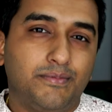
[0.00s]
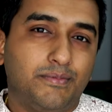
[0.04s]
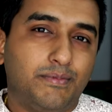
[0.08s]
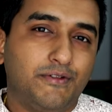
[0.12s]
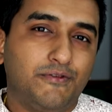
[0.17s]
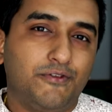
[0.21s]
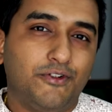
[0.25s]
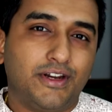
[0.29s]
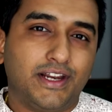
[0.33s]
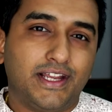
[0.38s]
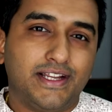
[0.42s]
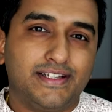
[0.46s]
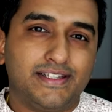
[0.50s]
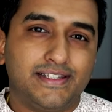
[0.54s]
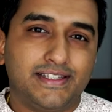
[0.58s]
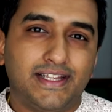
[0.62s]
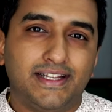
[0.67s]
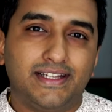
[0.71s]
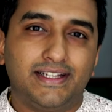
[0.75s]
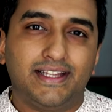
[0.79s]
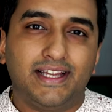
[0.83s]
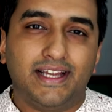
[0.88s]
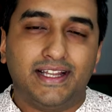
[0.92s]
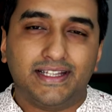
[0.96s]
before I
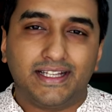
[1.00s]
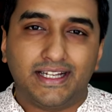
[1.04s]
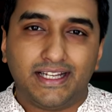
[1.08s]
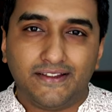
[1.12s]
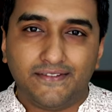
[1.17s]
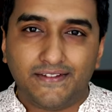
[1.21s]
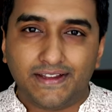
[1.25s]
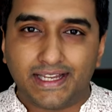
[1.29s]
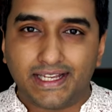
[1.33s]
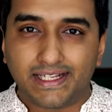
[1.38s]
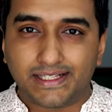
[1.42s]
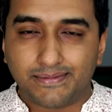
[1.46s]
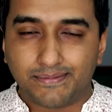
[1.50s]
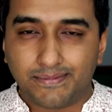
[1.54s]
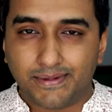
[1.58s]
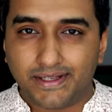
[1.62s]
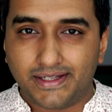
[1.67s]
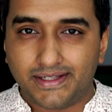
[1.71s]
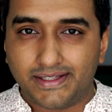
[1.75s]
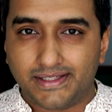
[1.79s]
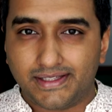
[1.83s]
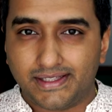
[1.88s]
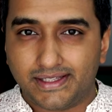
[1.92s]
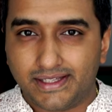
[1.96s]
said that, the living
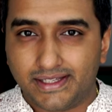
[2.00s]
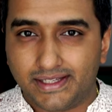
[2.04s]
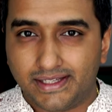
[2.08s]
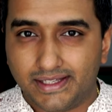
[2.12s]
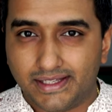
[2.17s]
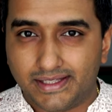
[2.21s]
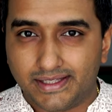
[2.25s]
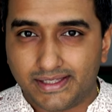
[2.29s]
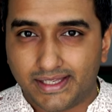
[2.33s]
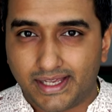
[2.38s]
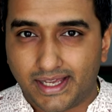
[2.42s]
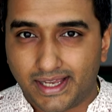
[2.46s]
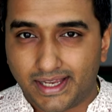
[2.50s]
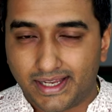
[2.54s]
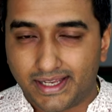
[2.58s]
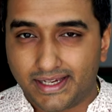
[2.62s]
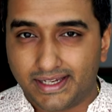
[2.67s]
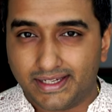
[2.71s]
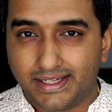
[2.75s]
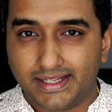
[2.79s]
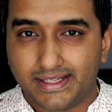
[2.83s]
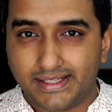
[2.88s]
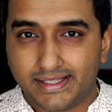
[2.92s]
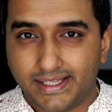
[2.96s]
expense is higher
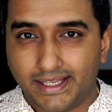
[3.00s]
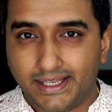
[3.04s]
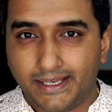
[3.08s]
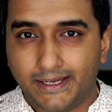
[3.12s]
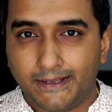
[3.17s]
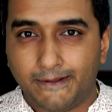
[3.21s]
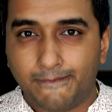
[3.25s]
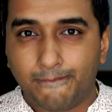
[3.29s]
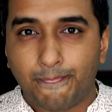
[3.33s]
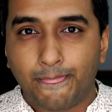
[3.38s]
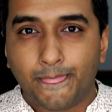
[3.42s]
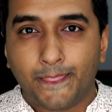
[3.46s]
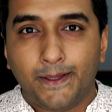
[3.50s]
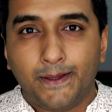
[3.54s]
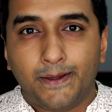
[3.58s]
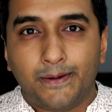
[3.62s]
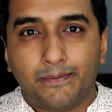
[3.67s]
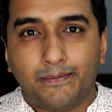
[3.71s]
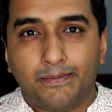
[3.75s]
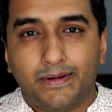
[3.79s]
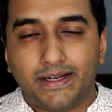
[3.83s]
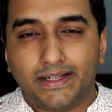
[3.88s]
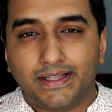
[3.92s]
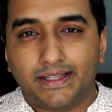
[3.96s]
in Astana,
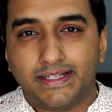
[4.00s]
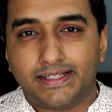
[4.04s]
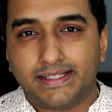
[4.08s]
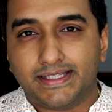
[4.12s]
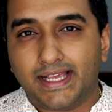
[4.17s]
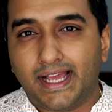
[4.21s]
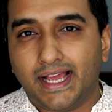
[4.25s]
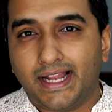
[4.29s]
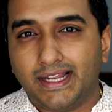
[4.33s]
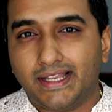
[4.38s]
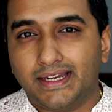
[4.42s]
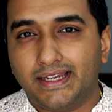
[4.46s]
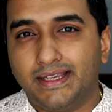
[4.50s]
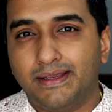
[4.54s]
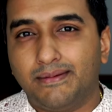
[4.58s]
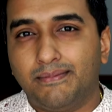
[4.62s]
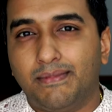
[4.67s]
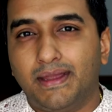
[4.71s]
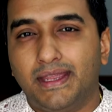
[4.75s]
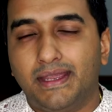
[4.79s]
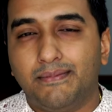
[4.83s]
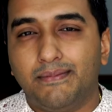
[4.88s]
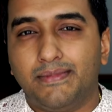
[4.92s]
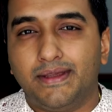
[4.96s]
but the salary
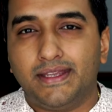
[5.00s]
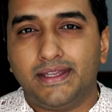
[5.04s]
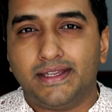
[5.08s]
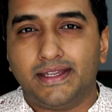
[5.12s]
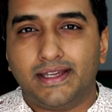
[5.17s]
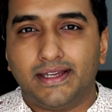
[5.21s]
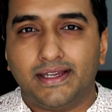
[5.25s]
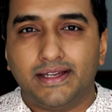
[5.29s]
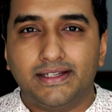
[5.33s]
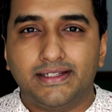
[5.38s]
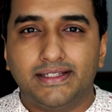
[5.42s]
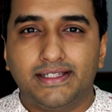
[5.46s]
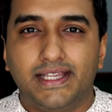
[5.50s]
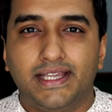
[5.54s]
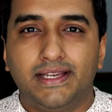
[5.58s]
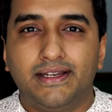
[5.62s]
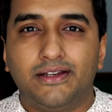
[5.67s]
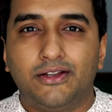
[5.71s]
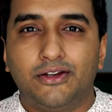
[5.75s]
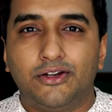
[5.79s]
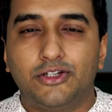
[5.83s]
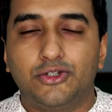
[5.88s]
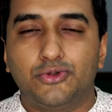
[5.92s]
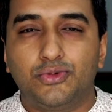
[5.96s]
may be
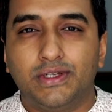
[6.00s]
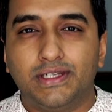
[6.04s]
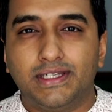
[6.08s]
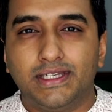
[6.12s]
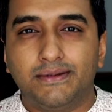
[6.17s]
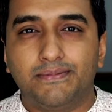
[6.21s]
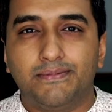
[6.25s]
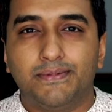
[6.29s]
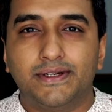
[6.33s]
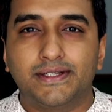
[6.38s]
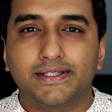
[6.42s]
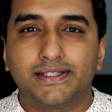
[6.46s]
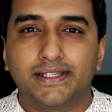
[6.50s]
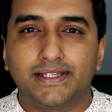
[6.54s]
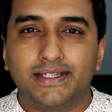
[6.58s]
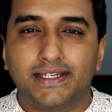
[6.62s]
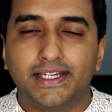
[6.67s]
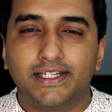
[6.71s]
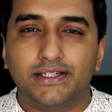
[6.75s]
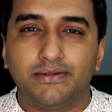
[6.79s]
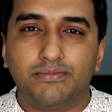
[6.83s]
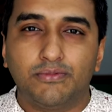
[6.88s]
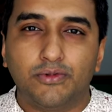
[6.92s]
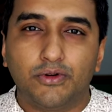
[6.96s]
10 or
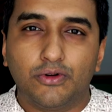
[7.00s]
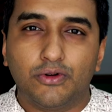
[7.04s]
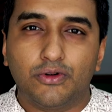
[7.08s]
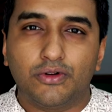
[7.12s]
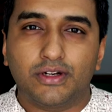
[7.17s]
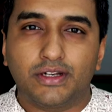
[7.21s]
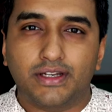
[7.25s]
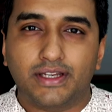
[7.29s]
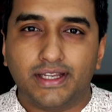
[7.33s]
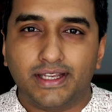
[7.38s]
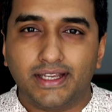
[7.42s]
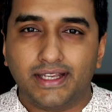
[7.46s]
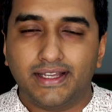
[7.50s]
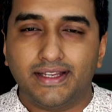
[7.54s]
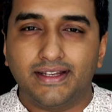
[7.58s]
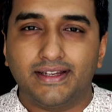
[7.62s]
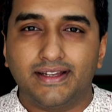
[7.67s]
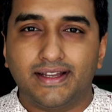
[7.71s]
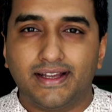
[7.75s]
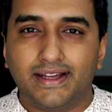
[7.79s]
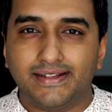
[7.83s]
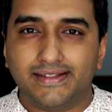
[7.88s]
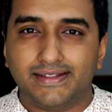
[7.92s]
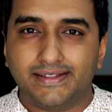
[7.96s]
20% more
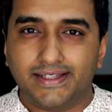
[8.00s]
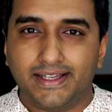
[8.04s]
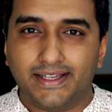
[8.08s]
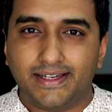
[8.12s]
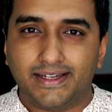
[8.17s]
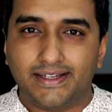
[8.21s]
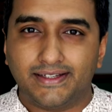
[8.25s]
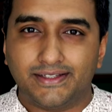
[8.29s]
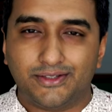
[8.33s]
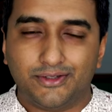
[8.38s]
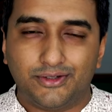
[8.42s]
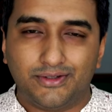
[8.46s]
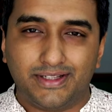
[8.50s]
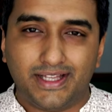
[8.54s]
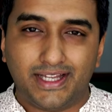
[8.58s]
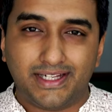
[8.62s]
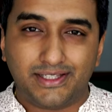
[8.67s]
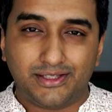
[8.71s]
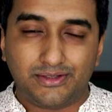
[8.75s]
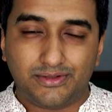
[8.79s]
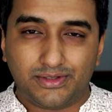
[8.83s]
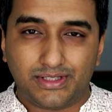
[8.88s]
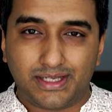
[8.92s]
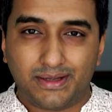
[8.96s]
in Astana. So
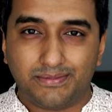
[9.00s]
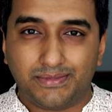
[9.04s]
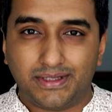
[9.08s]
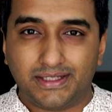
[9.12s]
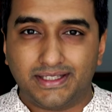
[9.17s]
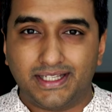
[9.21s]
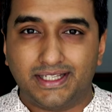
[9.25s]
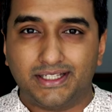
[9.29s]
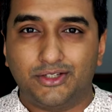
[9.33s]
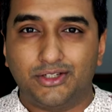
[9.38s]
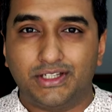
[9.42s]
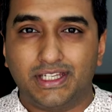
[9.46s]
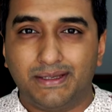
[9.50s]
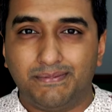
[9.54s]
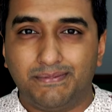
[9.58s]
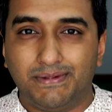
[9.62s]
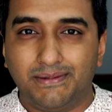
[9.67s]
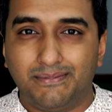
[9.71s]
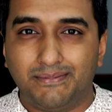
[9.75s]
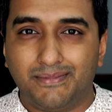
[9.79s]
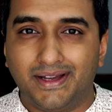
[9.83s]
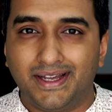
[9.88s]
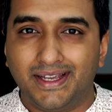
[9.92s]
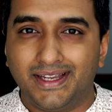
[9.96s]
that's something that to keep
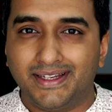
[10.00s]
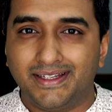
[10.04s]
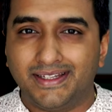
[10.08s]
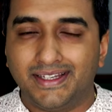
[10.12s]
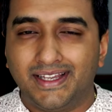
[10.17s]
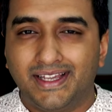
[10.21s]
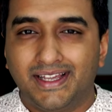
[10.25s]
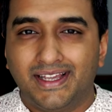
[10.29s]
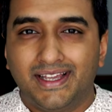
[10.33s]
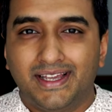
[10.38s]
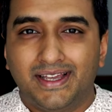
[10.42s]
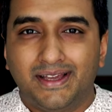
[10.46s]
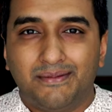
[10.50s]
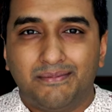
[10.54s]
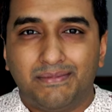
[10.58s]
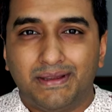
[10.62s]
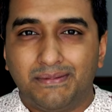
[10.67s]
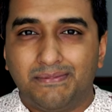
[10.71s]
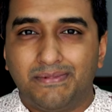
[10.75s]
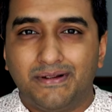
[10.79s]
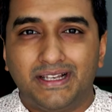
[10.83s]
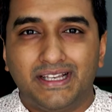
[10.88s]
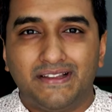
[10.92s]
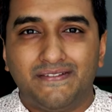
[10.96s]
in mind.
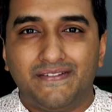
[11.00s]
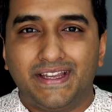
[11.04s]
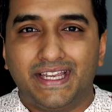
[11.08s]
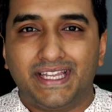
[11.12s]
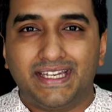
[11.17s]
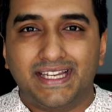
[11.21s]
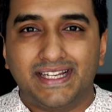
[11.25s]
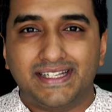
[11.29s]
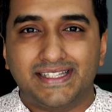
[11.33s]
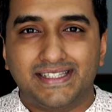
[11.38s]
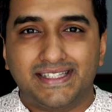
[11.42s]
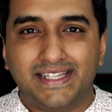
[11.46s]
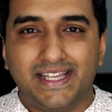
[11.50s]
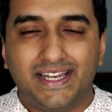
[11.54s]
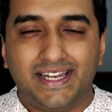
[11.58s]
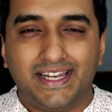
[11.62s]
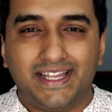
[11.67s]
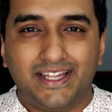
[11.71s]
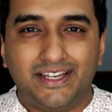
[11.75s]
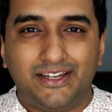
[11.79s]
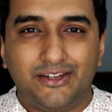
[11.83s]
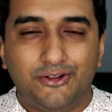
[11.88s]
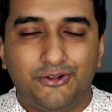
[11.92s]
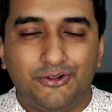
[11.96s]
People living in
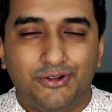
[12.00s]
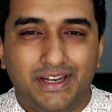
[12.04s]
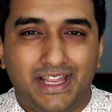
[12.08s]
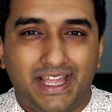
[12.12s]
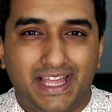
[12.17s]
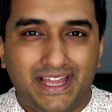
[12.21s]
Astana don't